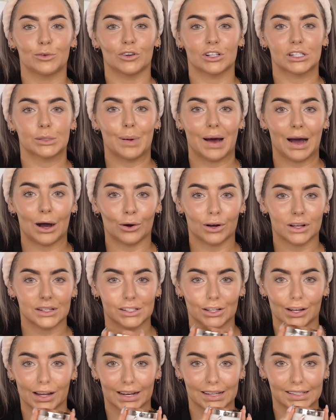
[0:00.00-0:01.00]
move on to powder.
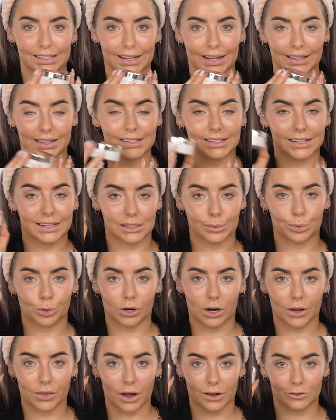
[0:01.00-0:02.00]
So like I said, this is a
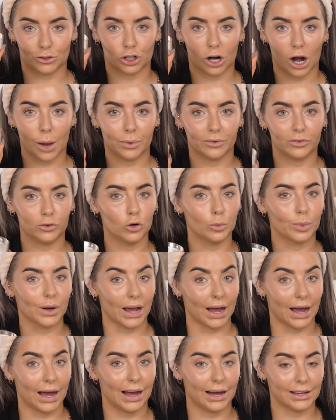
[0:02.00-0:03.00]
product that I've tried before, but
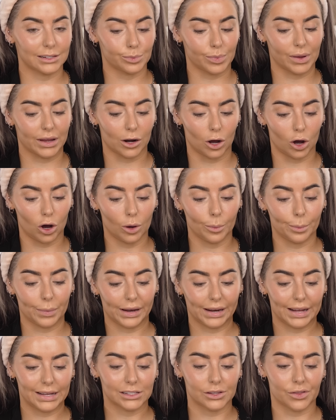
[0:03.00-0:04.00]
it has been a hot
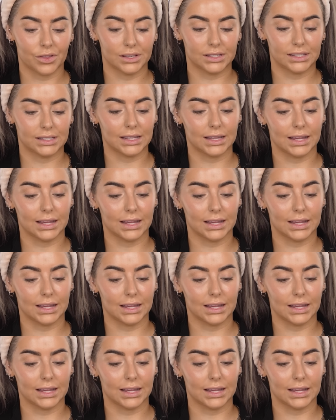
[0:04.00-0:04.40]
minute. So this is